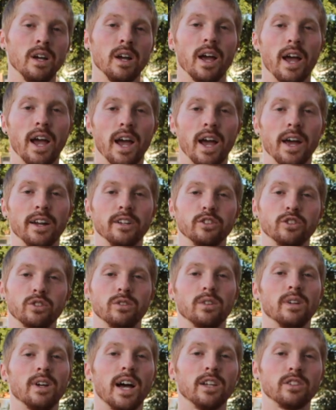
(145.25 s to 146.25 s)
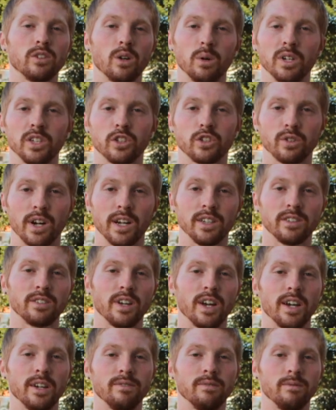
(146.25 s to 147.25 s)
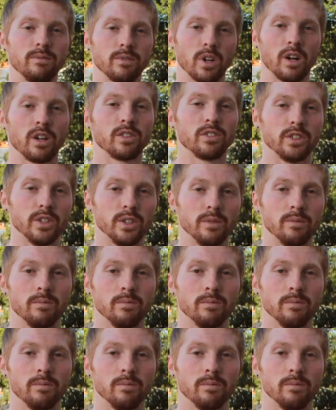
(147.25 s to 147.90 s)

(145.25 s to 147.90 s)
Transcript: And as always, train safe. Talk soon.